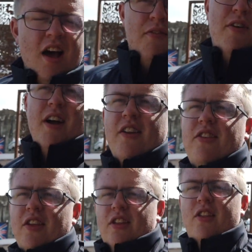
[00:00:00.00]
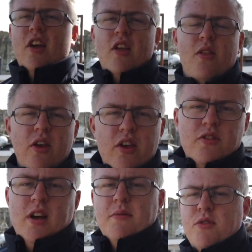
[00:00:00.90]
I find that the
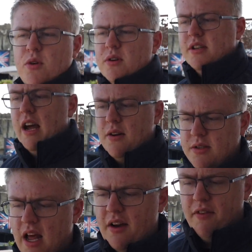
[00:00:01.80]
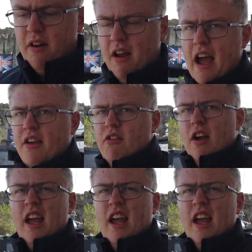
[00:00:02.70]
queue times at Orton Towers now are very accurate.